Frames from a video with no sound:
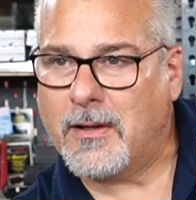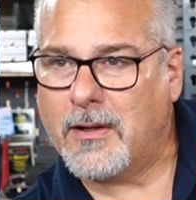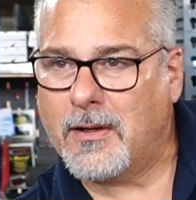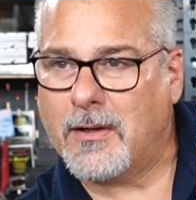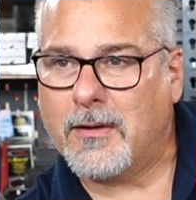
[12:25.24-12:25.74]

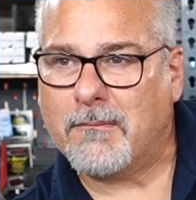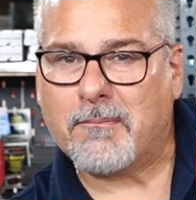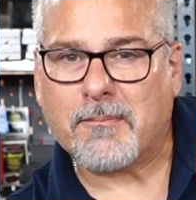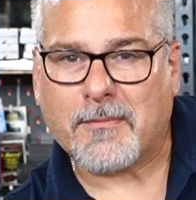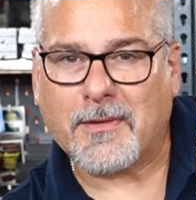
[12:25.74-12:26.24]
Oh no!
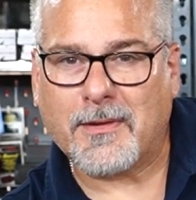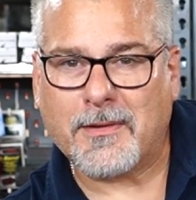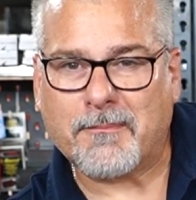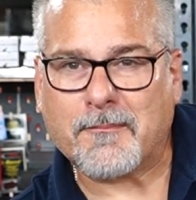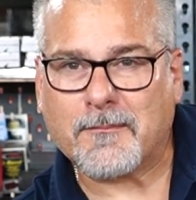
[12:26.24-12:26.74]
Yeah, I
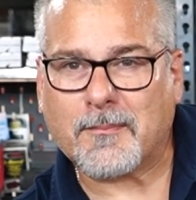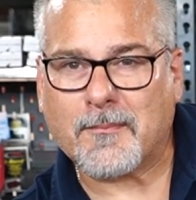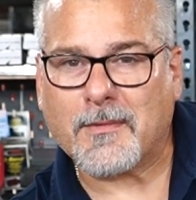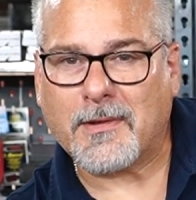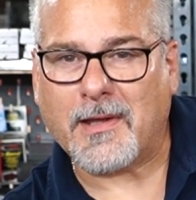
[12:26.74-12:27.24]
saw that. I was
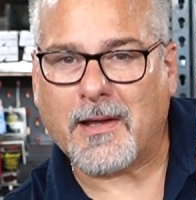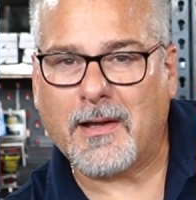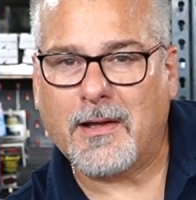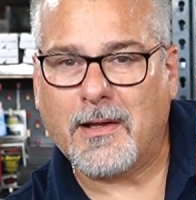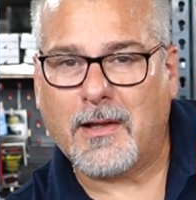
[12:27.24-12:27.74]
really yeah.
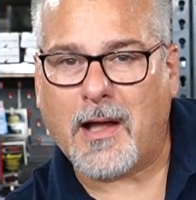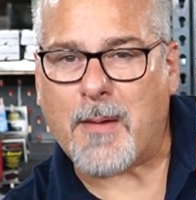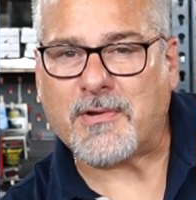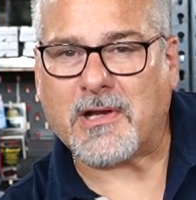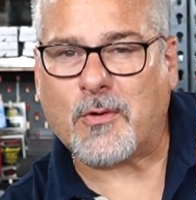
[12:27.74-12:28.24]
thrown off.
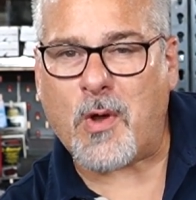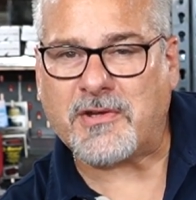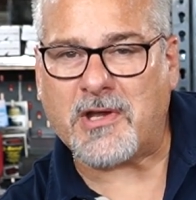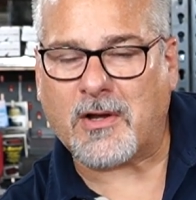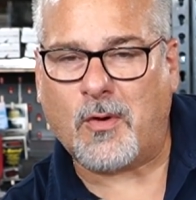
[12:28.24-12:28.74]
I'm drinking
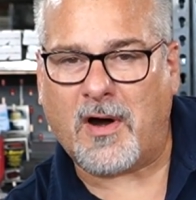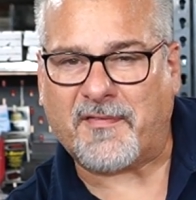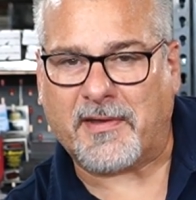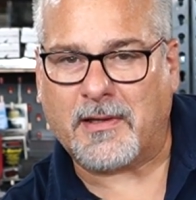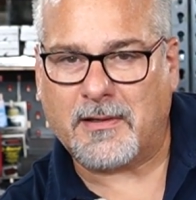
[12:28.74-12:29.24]
QuickChek
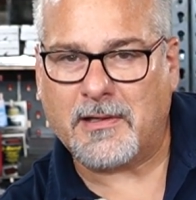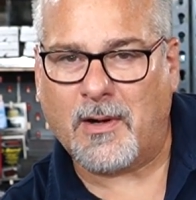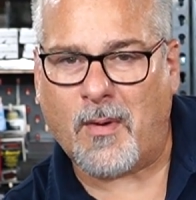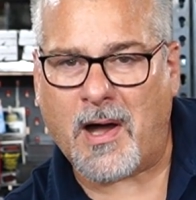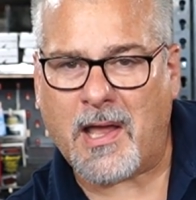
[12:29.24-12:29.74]
coffee. You
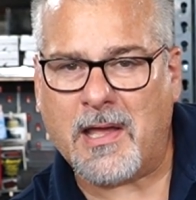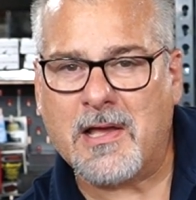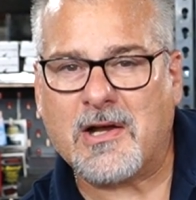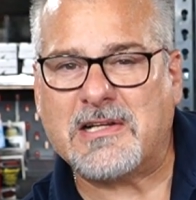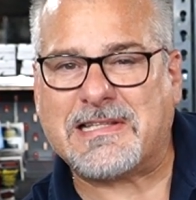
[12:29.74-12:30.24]
know why?
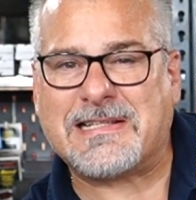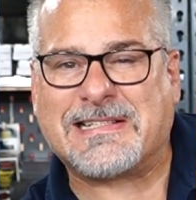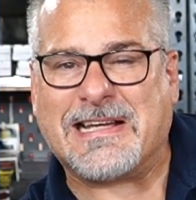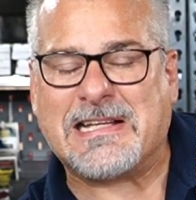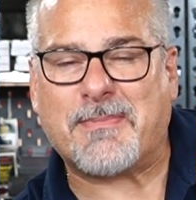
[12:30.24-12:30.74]
Because they
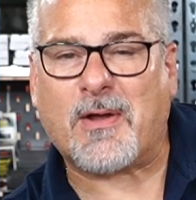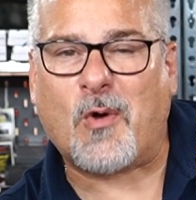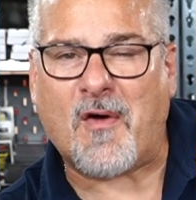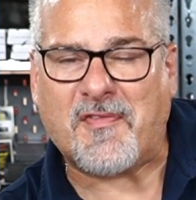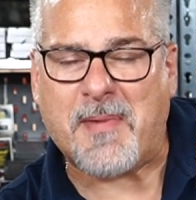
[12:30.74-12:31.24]
changed my
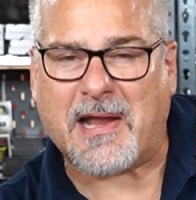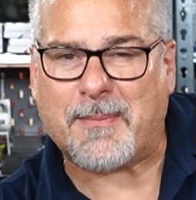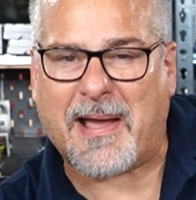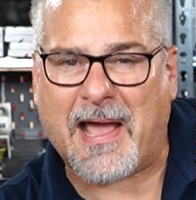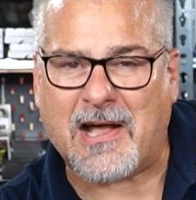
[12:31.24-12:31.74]
coffee maker
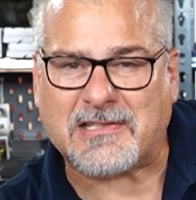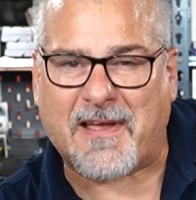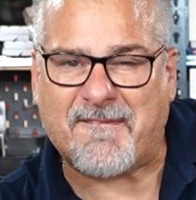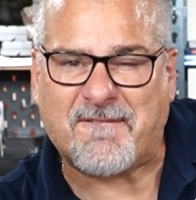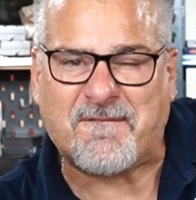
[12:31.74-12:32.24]
in my house,
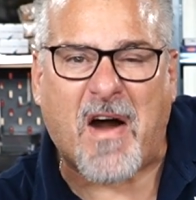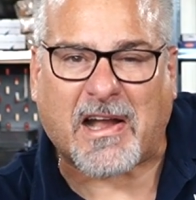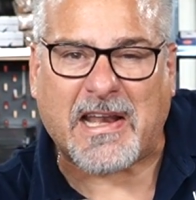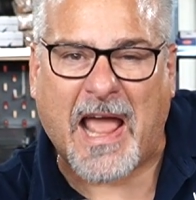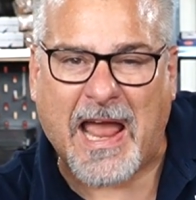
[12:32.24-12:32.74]
and
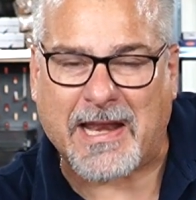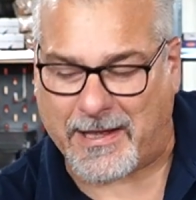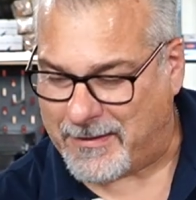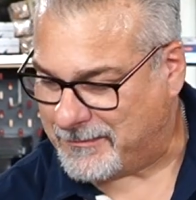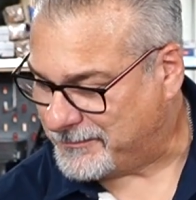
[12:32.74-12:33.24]
I hate
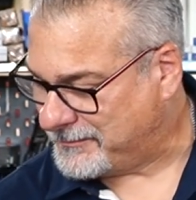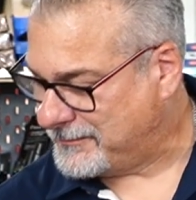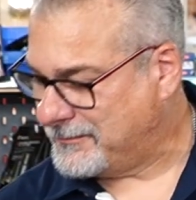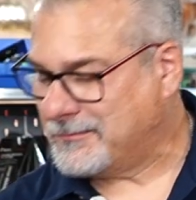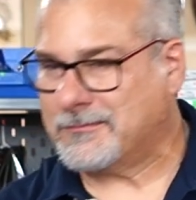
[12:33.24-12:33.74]
it. Oh
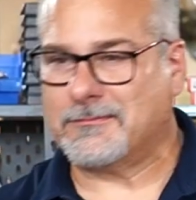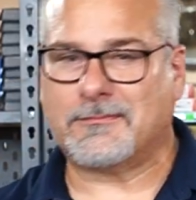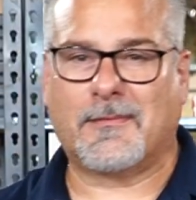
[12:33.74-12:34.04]
no.